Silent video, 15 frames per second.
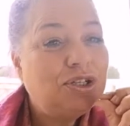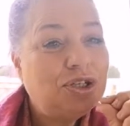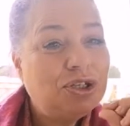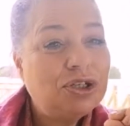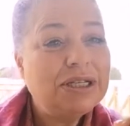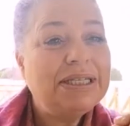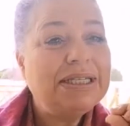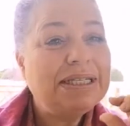
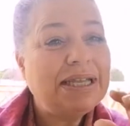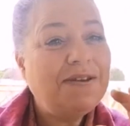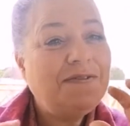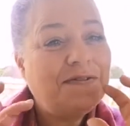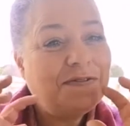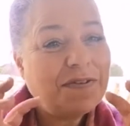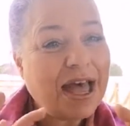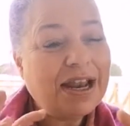just
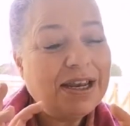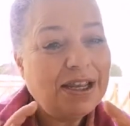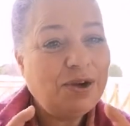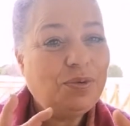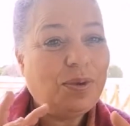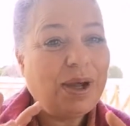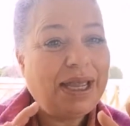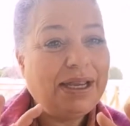
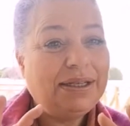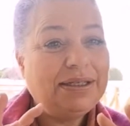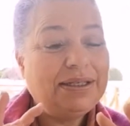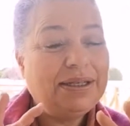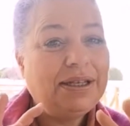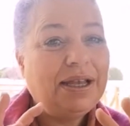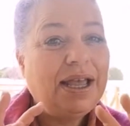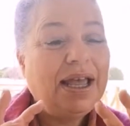evaluate
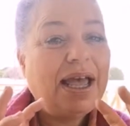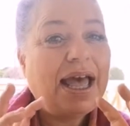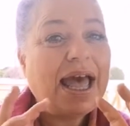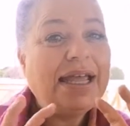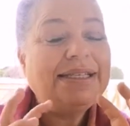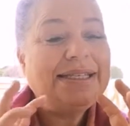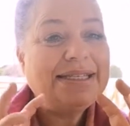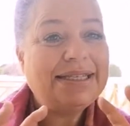
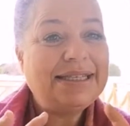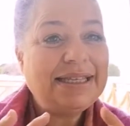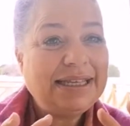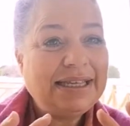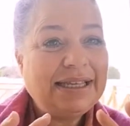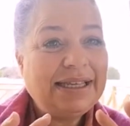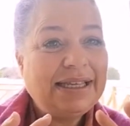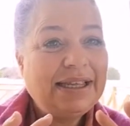and
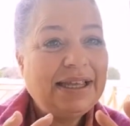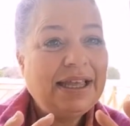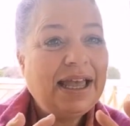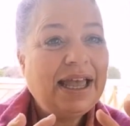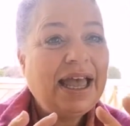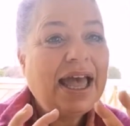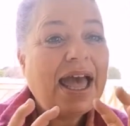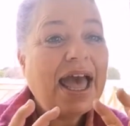see,
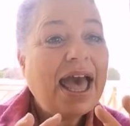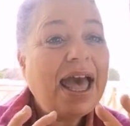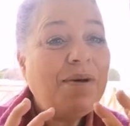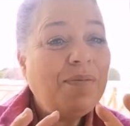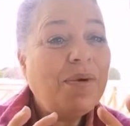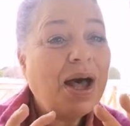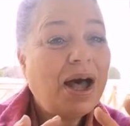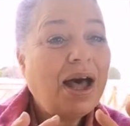
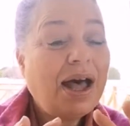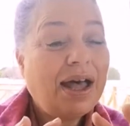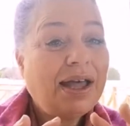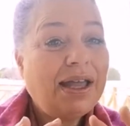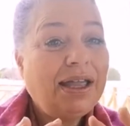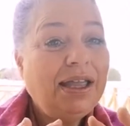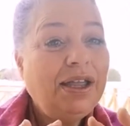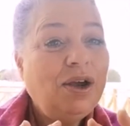am
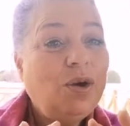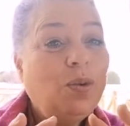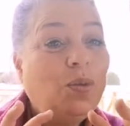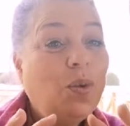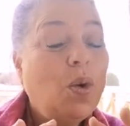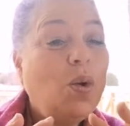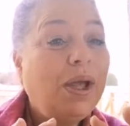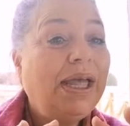I
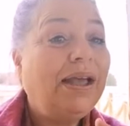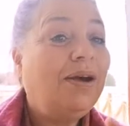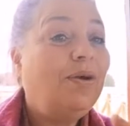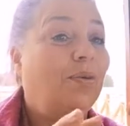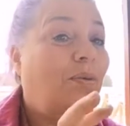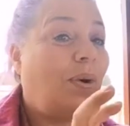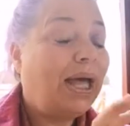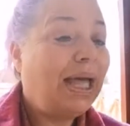walking
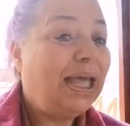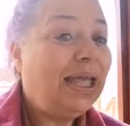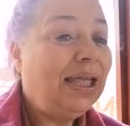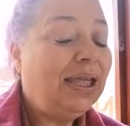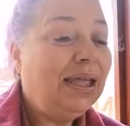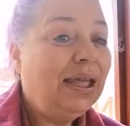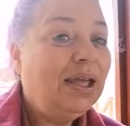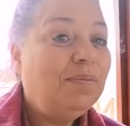
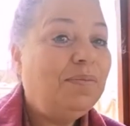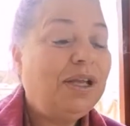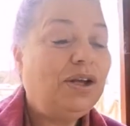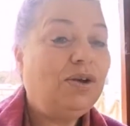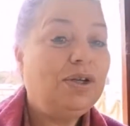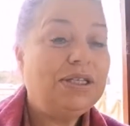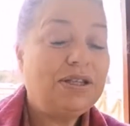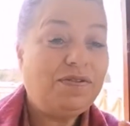away
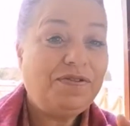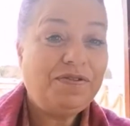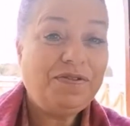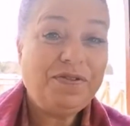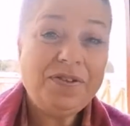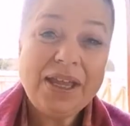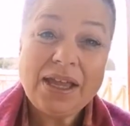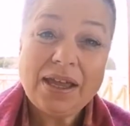because of
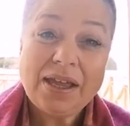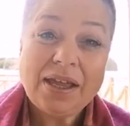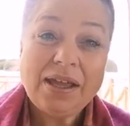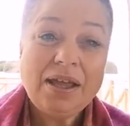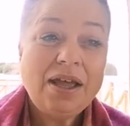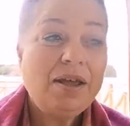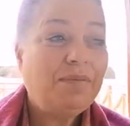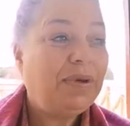fear,
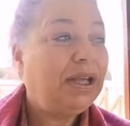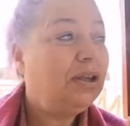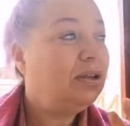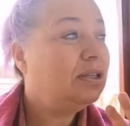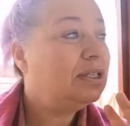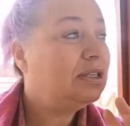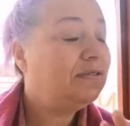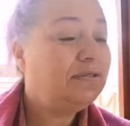
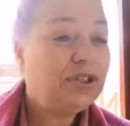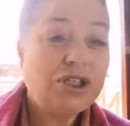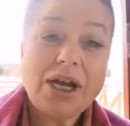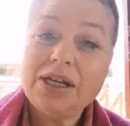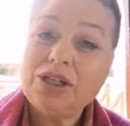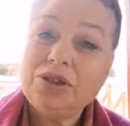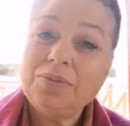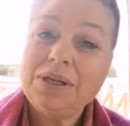because of
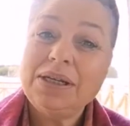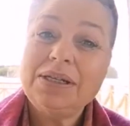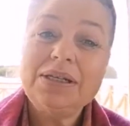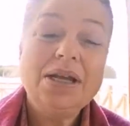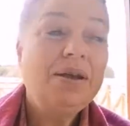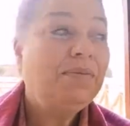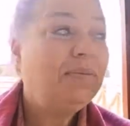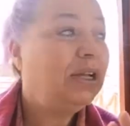judgment,
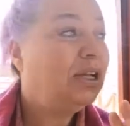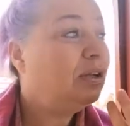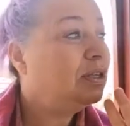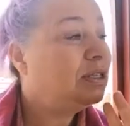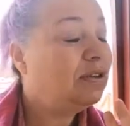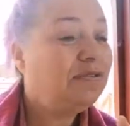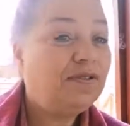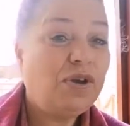
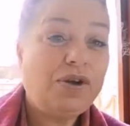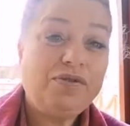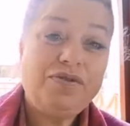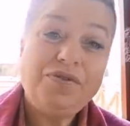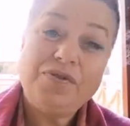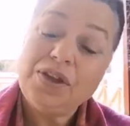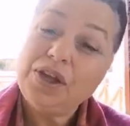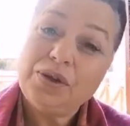because of
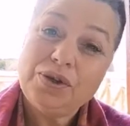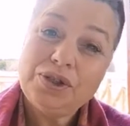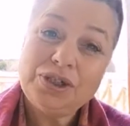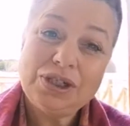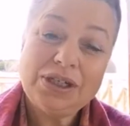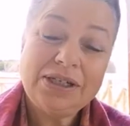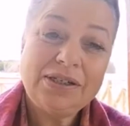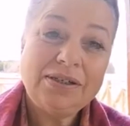
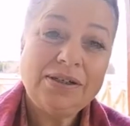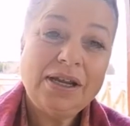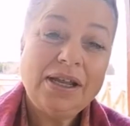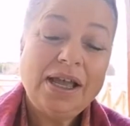confusion?